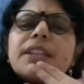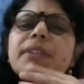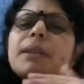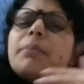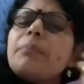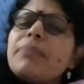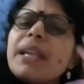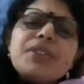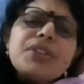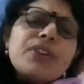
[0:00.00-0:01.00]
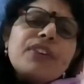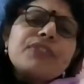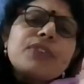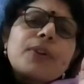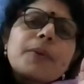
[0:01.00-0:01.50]
There will be plenty
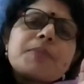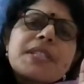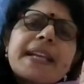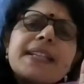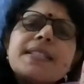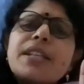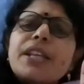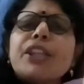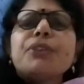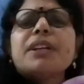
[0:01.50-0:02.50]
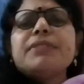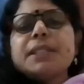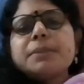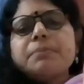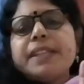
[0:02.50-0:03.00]
of obstacles in your
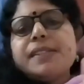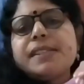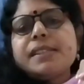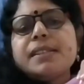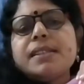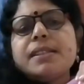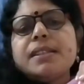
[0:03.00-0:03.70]
workplace.